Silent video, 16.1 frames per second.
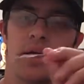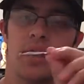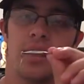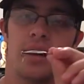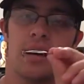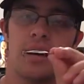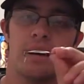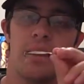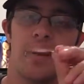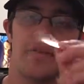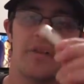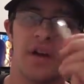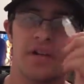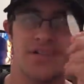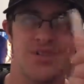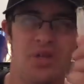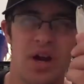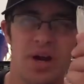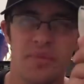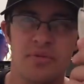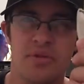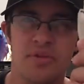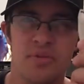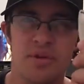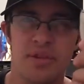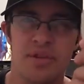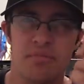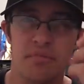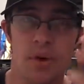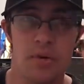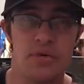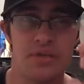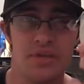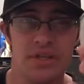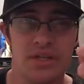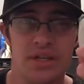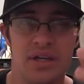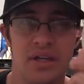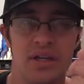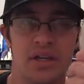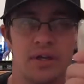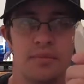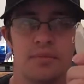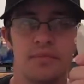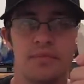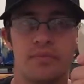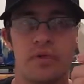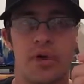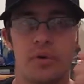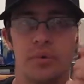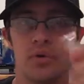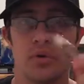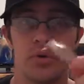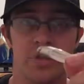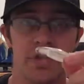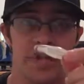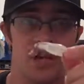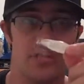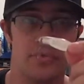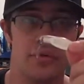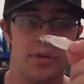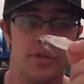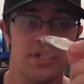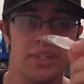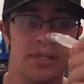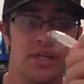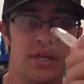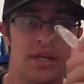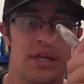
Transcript: I've caught stripers with them mostly up in Northern California,